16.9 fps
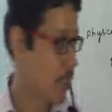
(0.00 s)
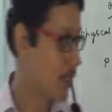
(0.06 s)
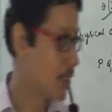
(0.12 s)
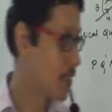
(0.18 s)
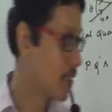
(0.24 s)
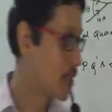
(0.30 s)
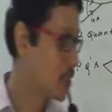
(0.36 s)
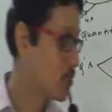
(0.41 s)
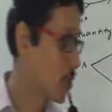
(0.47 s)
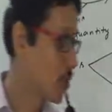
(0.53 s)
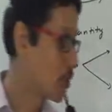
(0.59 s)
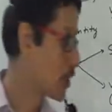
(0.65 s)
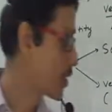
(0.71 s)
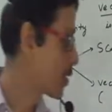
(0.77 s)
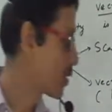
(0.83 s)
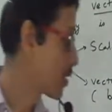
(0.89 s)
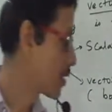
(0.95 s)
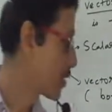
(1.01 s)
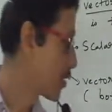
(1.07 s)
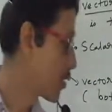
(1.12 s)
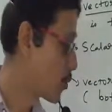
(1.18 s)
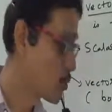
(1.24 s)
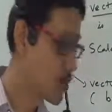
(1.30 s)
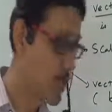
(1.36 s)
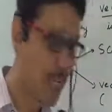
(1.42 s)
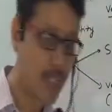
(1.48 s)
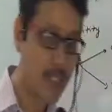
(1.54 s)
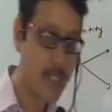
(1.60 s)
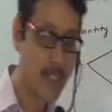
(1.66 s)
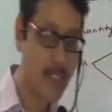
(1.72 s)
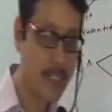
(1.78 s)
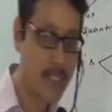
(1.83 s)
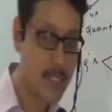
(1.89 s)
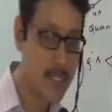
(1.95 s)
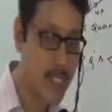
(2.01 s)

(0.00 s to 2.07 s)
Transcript: what these doctors are now telling